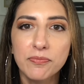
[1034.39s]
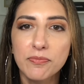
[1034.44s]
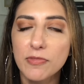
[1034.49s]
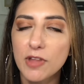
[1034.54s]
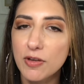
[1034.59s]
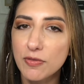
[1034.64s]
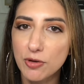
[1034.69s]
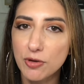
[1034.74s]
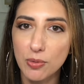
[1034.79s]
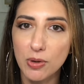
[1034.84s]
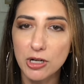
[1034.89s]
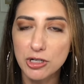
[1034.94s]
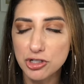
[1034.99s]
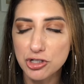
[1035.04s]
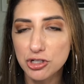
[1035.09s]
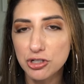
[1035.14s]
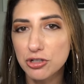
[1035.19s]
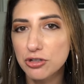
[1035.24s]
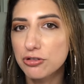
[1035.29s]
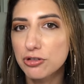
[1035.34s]
If you're
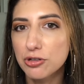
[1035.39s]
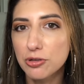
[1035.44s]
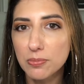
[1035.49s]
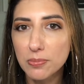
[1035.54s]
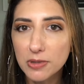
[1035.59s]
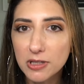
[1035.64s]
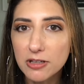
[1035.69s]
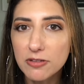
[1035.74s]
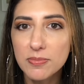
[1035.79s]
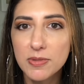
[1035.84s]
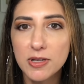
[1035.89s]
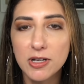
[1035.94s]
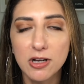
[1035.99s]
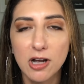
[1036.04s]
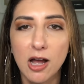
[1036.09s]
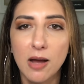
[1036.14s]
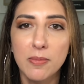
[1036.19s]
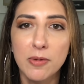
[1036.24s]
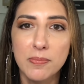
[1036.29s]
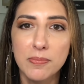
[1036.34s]
watching YouTube, leave me a
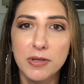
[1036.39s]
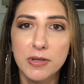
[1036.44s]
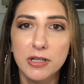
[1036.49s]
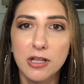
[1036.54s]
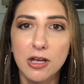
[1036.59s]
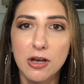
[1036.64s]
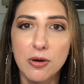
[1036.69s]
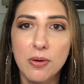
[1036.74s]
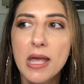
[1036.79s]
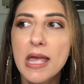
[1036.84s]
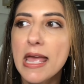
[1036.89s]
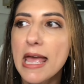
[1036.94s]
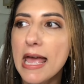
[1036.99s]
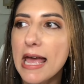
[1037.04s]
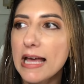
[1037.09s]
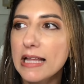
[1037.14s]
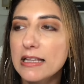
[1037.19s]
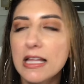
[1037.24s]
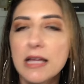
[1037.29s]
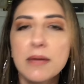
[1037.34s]
comment below
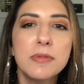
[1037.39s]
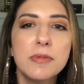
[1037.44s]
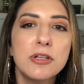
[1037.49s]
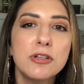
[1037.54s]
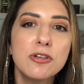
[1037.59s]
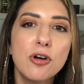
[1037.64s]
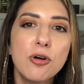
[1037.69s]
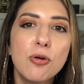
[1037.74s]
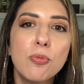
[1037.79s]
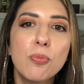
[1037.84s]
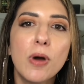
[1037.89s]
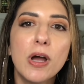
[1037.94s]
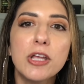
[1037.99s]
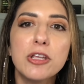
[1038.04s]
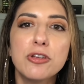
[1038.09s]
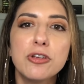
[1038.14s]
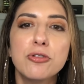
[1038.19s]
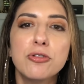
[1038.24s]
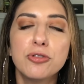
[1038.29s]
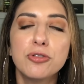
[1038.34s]
and let me know what
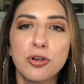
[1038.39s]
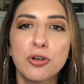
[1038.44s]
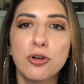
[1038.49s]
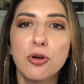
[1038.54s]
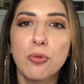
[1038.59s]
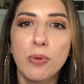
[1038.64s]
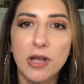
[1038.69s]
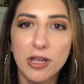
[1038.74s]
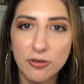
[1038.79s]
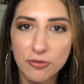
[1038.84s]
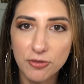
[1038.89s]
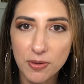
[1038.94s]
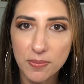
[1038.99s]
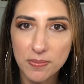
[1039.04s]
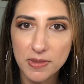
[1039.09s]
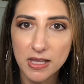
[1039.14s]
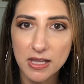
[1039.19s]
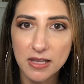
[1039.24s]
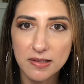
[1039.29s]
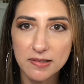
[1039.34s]
you took away from
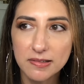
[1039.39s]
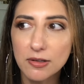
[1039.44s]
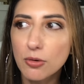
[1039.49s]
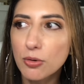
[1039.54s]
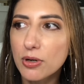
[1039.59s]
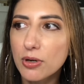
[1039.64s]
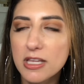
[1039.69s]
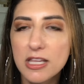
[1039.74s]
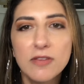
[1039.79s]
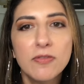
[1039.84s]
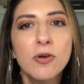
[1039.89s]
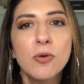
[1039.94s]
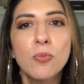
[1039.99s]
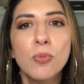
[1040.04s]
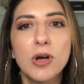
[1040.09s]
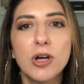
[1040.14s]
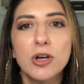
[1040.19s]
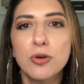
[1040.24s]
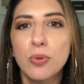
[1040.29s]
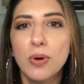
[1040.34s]
this, or even
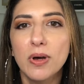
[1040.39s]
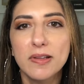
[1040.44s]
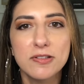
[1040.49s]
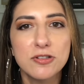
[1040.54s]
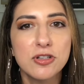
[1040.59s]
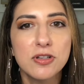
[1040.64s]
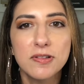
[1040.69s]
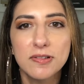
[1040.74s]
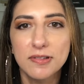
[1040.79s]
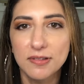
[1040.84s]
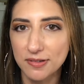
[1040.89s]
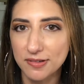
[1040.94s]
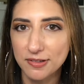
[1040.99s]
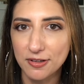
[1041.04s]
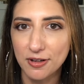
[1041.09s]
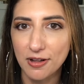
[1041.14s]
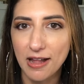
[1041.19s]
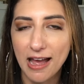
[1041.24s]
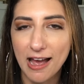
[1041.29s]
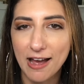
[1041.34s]
what questions you
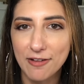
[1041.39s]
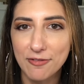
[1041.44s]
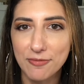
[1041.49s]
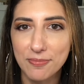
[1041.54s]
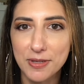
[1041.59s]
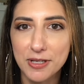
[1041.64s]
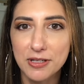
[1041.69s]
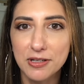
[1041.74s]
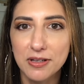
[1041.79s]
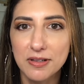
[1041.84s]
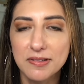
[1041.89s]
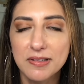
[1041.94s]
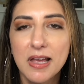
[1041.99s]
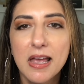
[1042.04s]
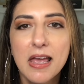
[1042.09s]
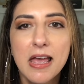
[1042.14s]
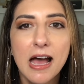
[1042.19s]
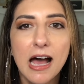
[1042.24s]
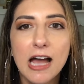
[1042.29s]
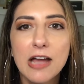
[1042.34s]
still have, because
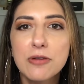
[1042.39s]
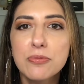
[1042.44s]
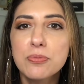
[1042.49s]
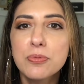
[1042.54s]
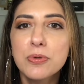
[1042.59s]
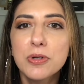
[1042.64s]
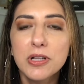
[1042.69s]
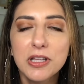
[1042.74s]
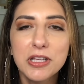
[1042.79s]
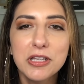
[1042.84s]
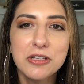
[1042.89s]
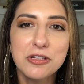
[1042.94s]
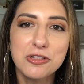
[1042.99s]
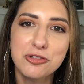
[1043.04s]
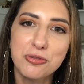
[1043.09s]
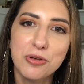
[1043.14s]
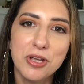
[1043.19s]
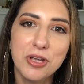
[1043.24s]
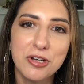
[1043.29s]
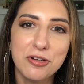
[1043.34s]
I really
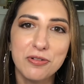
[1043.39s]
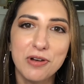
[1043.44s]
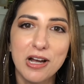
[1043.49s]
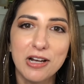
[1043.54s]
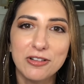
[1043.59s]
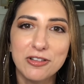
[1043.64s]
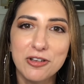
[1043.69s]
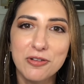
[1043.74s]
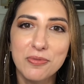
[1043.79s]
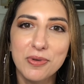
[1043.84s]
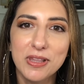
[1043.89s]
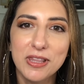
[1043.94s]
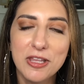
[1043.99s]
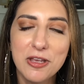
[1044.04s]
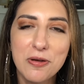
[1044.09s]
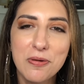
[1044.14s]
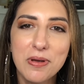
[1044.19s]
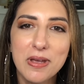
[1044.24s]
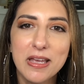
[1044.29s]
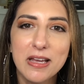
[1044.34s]
enjoy interacting with
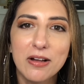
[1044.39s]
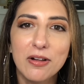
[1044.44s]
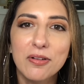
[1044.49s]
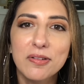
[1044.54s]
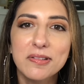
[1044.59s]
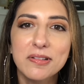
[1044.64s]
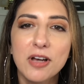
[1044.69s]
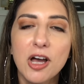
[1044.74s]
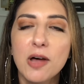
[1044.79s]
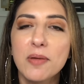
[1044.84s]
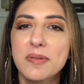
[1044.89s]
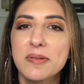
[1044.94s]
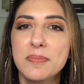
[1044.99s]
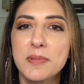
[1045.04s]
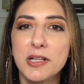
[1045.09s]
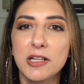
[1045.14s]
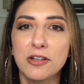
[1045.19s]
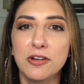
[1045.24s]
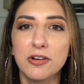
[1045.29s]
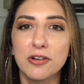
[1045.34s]
you. It also helps me
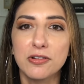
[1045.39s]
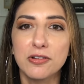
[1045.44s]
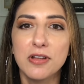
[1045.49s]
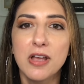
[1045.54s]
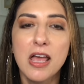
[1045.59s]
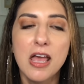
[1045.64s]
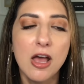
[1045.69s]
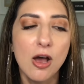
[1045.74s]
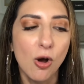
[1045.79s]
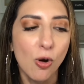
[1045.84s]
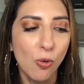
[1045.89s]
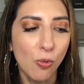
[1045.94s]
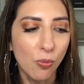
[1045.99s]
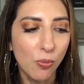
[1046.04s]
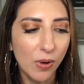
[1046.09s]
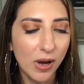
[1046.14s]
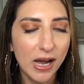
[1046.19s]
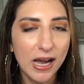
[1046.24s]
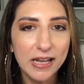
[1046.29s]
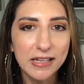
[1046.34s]
learn
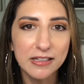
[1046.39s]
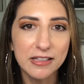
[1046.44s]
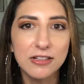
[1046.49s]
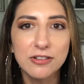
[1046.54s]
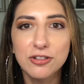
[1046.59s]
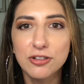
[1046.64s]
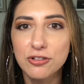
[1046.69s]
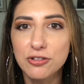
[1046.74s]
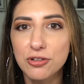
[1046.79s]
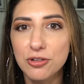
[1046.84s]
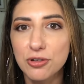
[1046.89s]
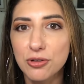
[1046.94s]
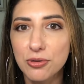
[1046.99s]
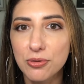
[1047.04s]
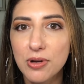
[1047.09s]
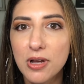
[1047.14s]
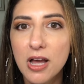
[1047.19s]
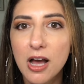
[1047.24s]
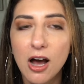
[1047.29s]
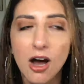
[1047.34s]
what I need to do
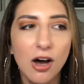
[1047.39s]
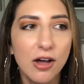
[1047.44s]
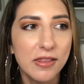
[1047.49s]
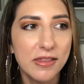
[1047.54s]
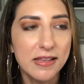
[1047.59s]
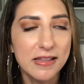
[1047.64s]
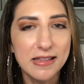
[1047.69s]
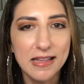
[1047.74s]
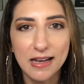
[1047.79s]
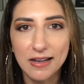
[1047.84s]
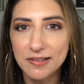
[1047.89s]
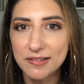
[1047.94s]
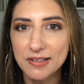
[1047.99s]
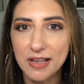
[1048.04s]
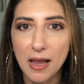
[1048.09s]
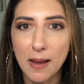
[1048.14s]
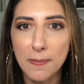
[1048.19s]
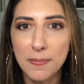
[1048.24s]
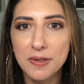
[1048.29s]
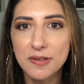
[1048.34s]
on the next
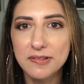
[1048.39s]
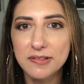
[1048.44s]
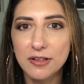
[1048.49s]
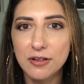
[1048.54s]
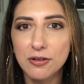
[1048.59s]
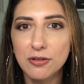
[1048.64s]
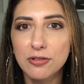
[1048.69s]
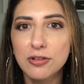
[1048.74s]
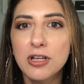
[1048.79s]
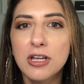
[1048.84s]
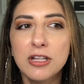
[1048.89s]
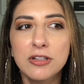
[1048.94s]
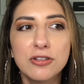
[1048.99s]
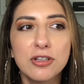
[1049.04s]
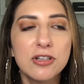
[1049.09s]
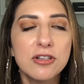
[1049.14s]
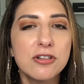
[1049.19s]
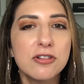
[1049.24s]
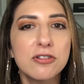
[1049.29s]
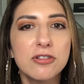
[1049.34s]
episode to
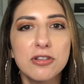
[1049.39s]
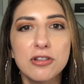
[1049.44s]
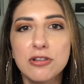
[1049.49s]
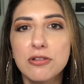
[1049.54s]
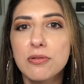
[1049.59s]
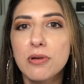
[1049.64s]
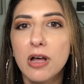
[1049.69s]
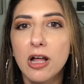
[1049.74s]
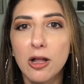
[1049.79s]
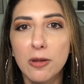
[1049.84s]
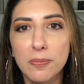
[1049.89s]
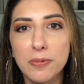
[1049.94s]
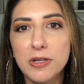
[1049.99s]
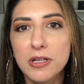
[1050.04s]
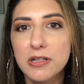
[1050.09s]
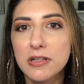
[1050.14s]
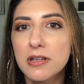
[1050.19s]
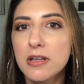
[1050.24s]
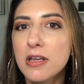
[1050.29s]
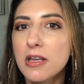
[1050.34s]
continue
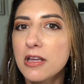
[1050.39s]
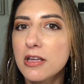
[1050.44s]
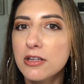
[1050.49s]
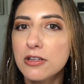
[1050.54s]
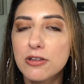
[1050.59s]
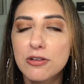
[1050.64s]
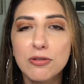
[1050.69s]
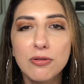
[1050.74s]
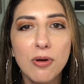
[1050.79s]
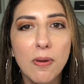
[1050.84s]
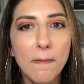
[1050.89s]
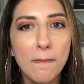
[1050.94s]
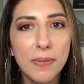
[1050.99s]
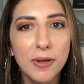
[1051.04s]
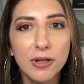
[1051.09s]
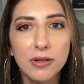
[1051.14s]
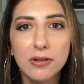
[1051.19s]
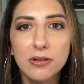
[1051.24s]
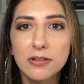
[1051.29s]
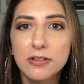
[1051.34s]
helping you
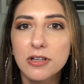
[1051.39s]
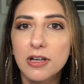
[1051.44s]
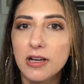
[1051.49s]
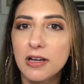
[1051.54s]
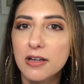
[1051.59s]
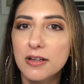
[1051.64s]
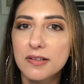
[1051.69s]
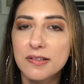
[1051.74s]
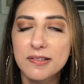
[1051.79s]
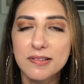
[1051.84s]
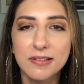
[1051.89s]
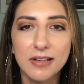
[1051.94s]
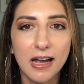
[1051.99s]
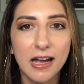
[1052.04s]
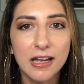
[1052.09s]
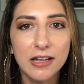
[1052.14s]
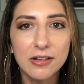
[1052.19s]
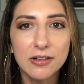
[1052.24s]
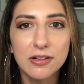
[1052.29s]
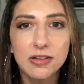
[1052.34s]
build a
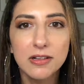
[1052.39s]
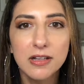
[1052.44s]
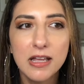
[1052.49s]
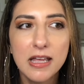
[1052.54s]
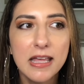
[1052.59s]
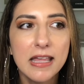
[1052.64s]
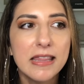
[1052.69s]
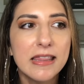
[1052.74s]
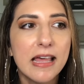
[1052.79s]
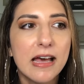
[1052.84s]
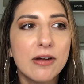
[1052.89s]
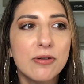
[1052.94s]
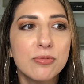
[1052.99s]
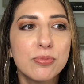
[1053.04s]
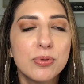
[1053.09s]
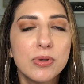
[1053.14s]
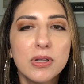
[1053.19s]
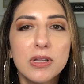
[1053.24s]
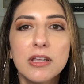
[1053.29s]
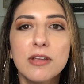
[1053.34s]
style that
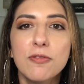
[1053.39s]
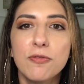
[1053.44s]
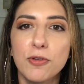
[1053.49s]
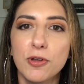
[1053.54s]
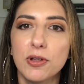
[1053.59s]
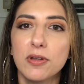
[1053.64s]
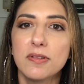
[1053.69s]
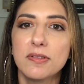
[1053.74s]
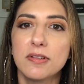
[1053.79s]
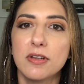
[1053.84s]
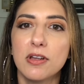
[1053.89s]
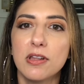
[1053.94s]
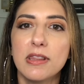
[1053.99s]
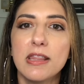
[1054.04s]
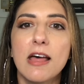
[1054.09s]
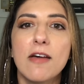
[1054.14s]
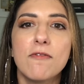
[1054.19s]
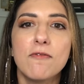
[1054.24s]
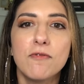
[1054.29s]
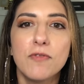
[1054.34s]
really feels good,
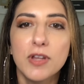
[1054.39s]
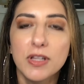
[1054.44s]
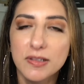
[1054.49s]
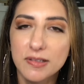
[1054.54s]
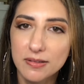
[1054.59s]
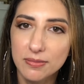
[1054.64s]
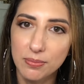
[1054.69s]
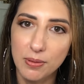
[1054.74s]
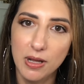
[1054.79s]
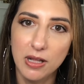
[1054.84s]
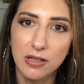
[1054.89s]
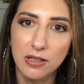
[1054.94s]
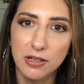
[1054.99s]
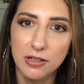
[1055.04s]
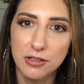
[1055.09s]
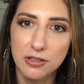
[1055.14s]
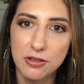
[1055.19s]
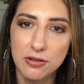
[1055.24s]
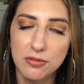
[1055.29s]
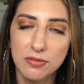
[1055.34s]
that fits well
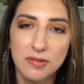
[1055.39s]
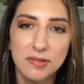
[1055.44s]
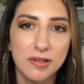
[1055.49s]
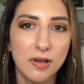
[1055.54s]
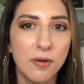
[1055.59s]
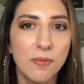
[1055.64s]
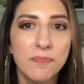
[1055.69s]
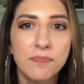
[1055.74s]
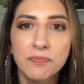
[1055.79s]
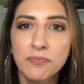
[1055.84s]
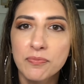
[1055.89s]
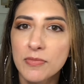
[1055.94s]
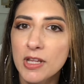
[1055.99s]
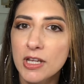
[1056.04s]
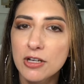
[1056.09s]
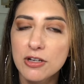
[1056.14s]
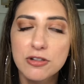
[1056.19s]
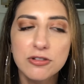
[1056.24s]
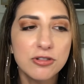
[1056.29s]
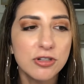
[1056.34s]
on you. So
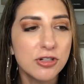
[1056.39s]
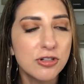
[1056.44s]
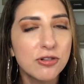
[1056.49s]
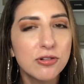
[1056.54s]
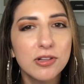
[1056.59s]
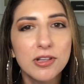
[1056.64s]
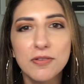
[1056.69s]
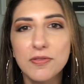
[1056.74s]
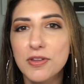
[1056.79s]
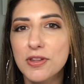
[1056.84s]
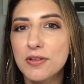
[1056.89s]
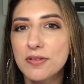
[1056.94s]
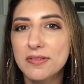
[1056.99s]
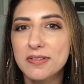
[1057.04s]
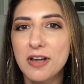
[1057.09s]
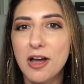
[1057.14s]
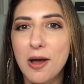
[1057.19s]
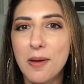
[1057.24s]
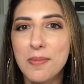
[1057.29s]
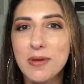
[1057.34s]
continue leaving those
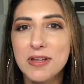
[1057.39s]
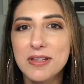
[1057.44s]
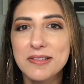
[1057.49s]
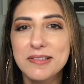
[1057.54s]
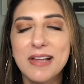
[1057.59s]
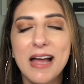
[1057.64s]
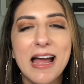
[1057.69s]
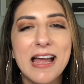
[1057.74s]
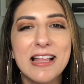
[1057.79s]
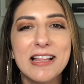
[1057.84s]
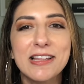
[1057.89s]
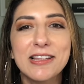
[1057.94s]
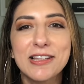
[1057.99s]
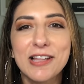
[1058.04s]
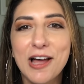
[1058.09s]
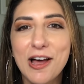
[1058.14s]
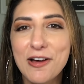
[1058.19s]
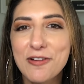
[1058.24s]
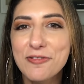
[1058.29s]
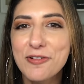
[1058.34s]
comments. I
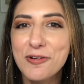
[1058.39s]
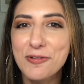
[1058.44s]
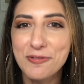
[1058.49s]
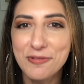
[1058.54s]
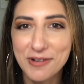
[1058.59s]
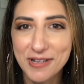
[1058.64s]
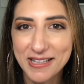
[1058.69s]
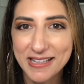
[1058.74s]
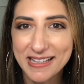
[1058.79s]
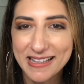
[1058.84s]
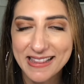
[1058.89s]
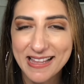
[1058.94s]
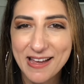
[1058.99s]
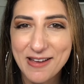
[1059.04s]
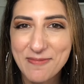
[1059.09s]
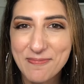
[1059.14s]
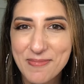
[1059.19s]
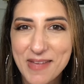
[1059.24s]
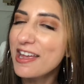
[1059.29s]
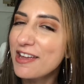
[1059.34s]
love reading
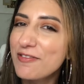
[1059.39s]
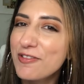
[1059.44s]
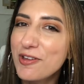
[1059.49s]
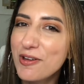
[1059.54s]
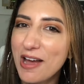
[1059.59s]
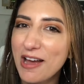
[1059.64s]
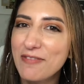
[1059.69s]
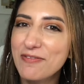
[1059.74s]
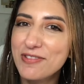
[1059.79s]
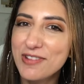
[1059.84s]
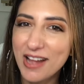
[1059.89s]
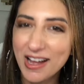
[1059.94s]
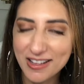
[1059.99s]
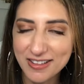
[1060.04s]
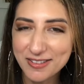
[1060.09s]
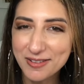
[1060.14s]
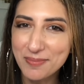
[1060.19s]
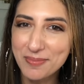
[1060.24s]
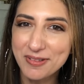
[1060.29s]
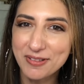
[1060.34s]
them. If you have not
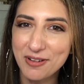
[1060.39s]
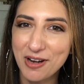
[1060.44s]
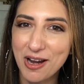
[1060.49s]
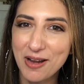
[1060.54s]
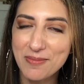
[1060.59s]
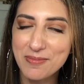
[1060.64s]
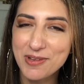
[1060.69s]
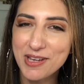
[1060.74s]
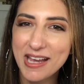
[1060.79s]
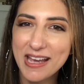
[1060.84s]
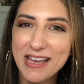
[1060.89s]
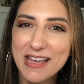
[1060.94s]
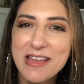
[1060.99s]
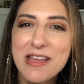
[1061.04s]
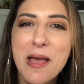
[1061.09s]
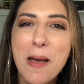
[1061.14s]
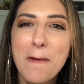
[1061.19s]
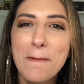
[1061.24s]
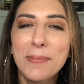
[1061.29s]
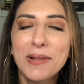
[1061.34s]
subscribed yet,
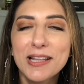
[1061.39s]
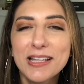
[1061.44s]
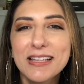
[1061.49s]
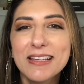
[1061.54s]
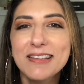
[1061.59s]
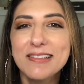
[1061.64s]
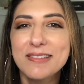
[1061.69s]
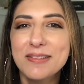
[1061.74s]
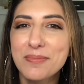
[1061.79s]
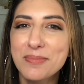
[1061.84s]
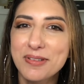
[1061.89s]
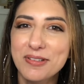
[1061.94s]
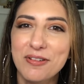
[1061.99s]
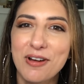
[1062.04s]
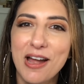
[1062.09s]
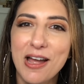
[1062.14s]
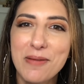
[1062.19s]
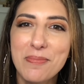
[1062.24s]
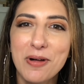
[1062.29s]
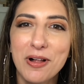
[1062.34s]
please
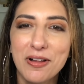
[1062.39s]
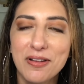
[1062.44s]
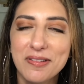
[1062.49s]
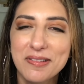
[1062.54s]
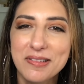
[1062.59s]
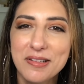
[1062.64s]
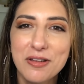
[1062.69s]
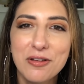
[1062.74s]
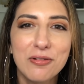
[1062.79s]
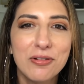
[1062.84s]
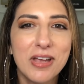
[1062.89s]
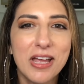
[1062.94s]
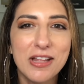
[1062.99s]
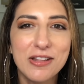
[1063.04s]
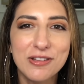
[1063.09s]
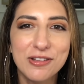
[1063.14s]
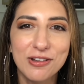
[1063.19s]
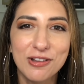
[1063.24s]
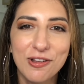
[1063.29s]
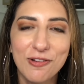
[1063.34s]
subscribe. Also, you'll get
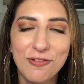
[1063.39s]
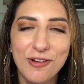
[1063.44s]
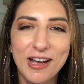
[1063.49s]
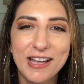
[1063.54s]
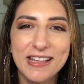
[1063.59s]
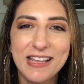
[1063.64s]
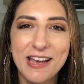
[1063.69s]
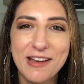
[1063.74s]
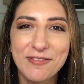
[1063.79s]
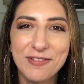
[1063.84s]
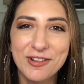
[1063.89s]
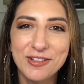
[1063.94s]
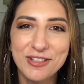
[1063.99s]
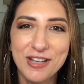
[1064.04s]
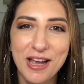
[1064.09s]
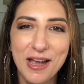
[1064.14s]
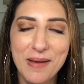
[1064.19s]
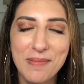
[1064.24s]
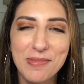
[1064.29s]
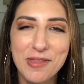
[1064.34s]
notified every
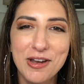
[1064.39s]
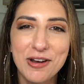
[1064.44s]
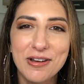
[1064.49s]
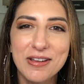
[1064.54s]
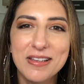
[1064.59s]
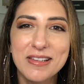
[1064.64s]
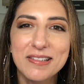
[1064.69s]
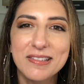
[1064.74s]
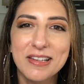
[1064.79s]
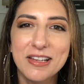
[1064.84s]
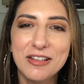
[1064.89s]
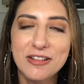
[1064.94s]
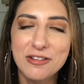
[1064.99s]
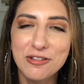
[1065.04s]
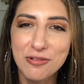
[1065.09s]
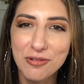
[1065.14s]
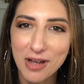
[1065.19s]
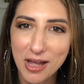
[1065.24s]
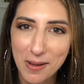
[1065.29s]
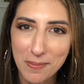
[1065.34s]
time there is a
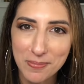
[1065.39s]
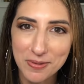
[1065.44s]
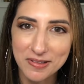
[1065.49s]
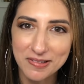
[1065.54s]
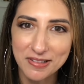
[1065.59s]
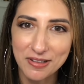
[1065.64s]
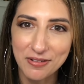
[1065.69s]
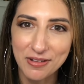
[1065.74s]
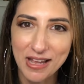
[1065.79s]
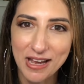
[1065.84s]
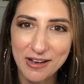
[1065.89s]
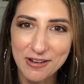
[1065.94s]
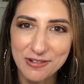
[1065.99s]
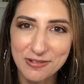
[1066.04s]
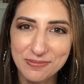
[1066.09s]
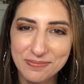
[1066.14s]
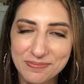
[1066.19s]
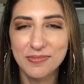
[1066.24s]
new episode out.